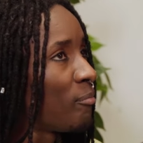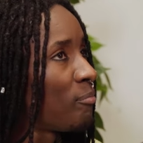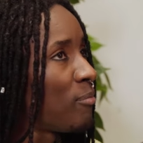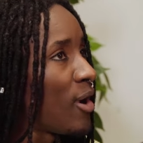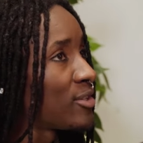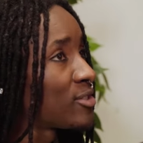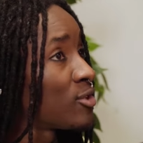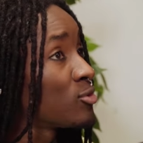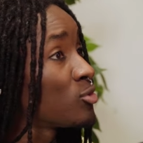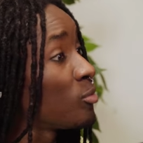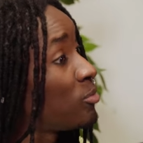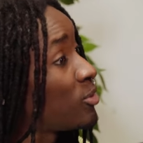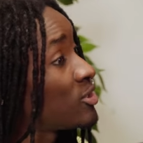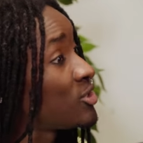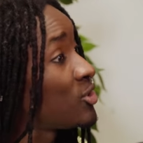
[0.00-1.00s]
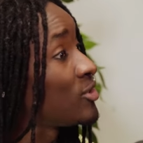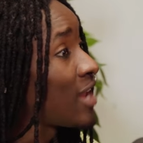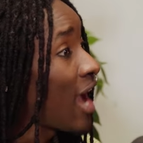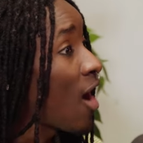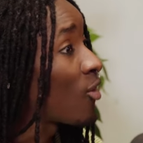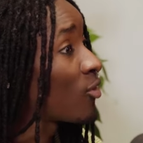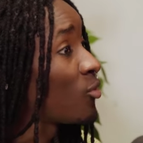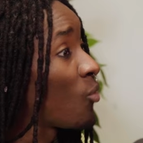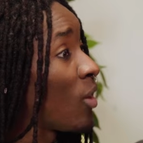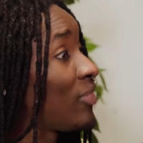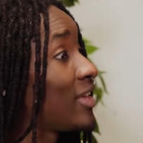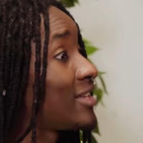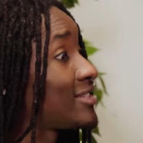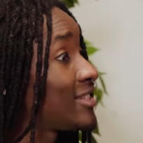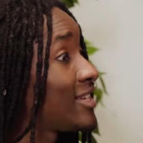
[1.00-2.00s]
persons will put you down when
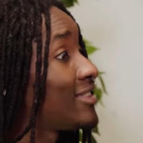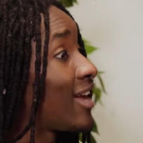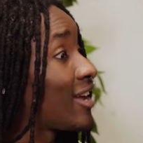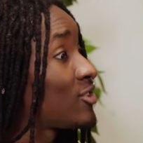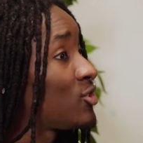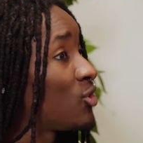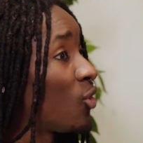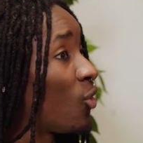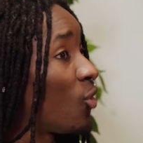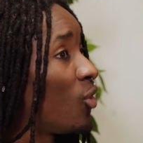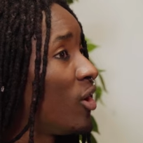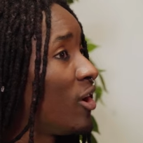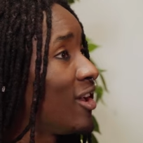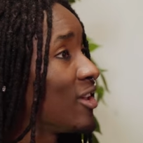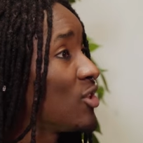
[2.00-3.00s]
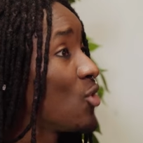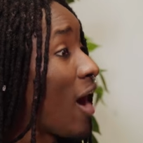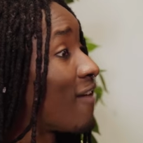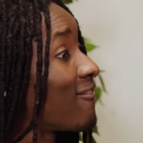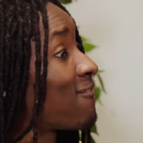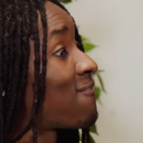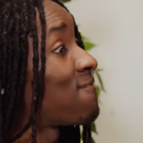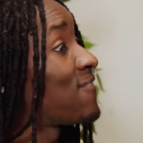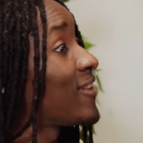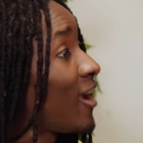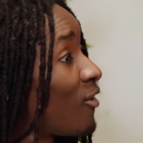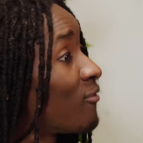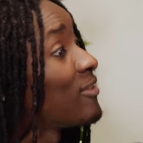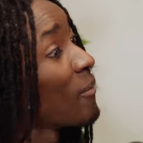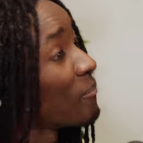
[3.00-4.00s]
they see that you have a
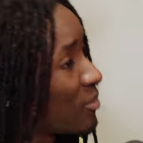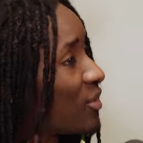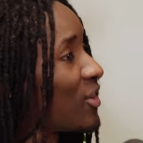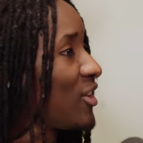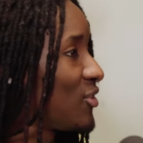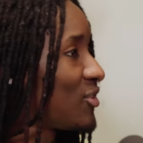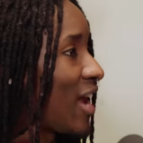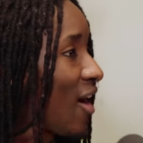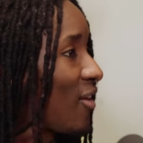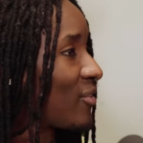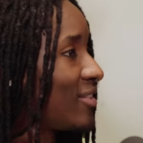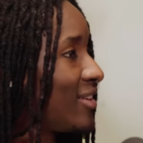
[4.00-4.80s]
fear of them putting you down.